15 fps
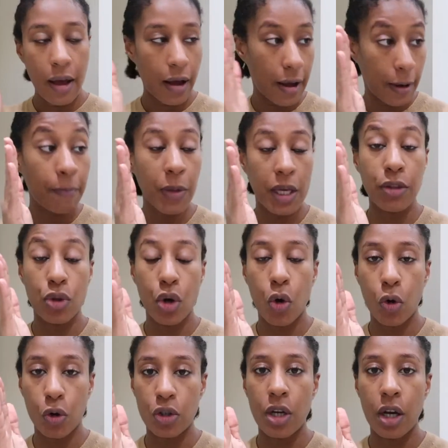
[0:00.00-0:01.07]
In the
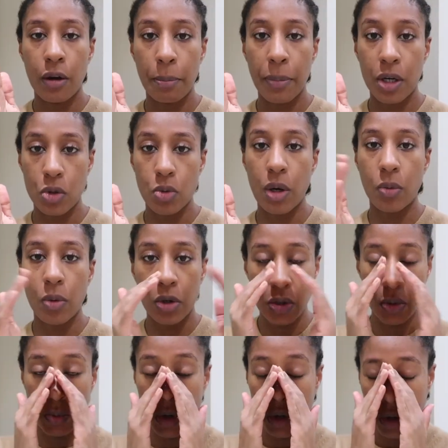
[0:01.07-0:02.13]
whole part one
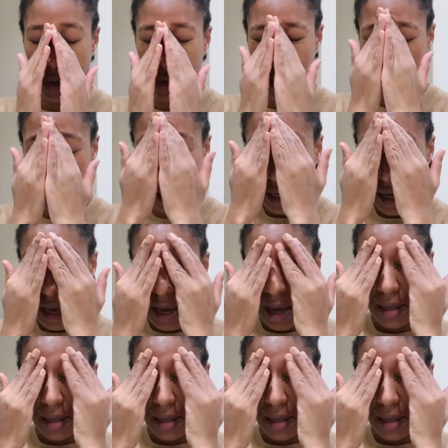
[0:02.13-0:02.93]
were cursing,